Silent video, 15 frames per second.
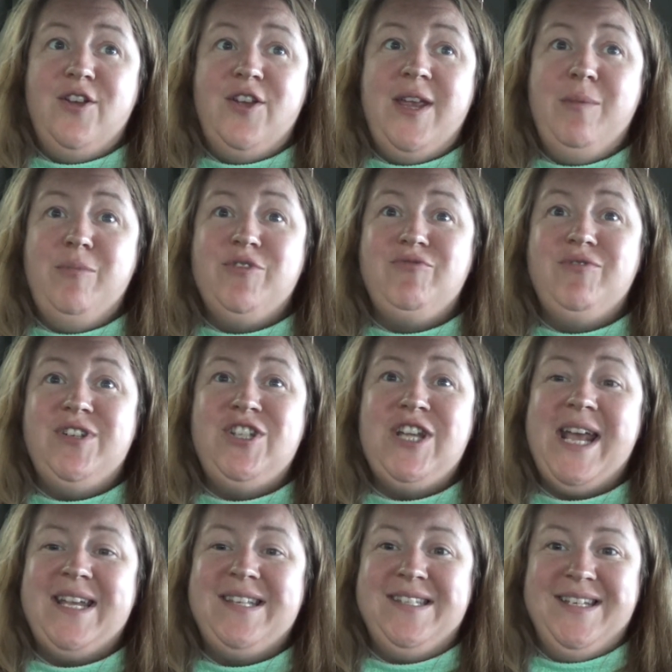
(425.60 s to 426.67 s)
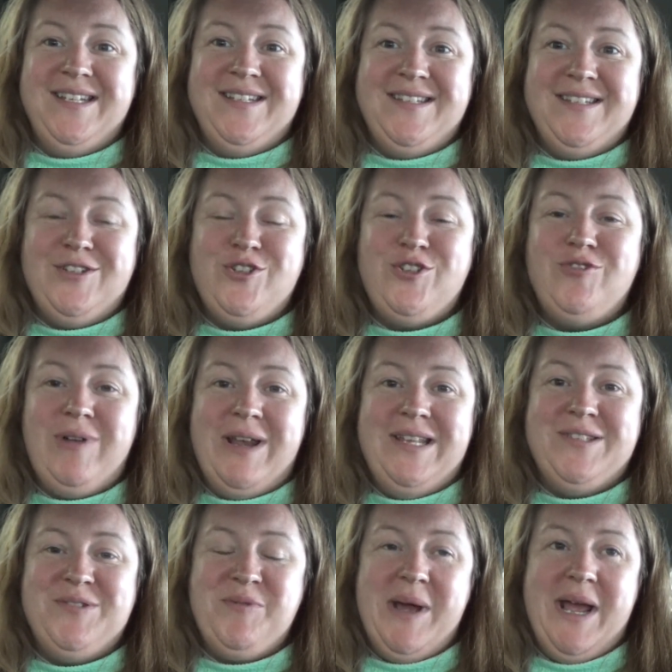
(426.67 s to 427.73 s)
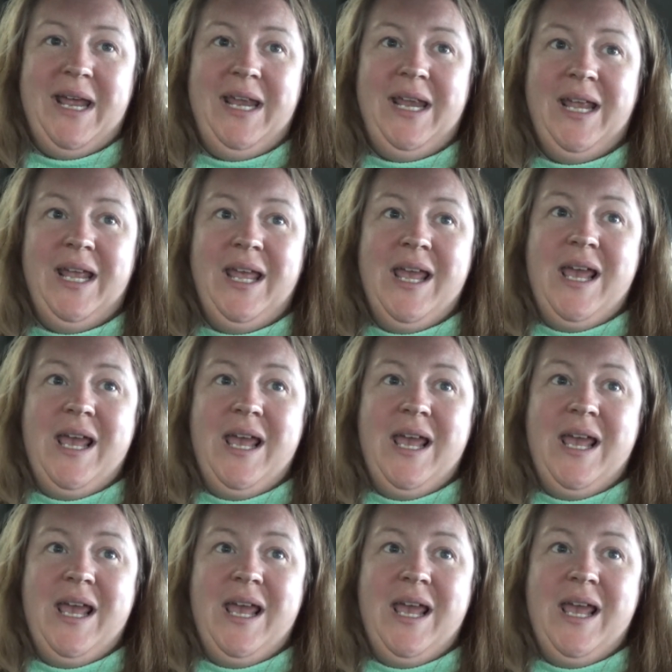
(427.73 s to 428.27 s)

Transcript: it was rejected straight away,